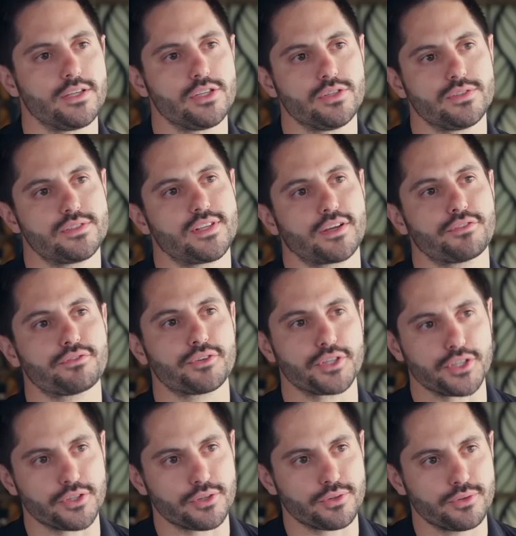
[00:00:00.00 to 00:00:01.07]
it stick for
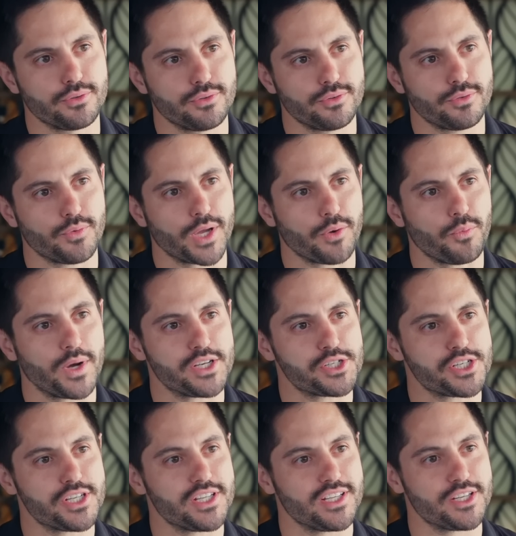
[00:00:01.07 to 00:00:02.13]
you? Like when
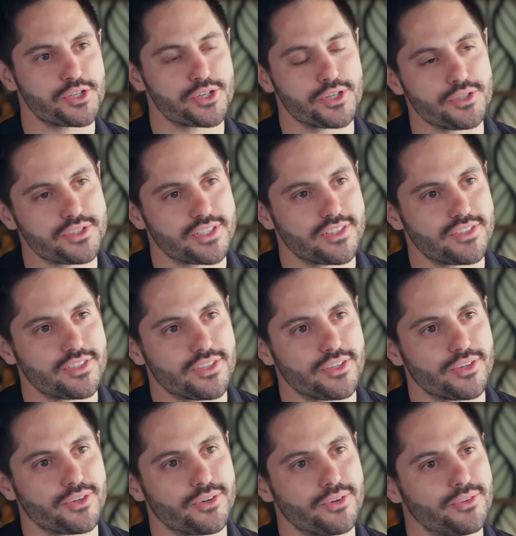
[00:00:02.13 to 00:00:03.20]
she introduced it to
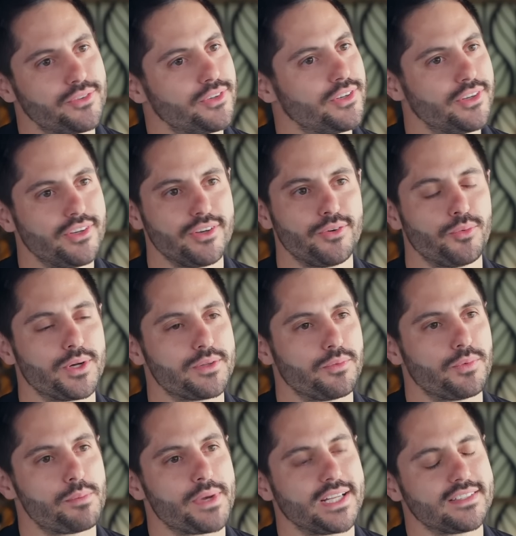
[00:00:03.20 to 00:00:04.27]
you,
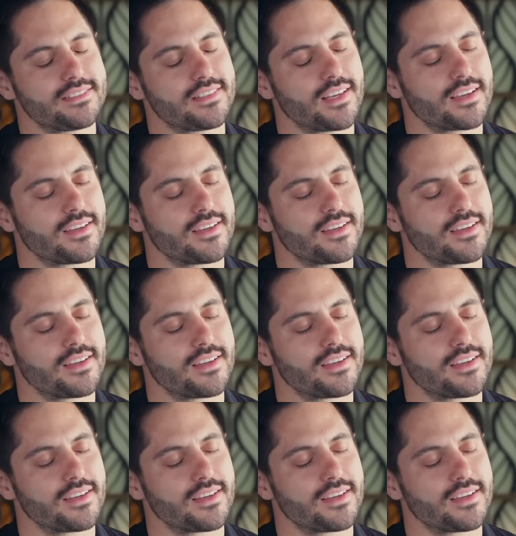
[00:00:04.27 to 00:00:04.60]
what made it stick?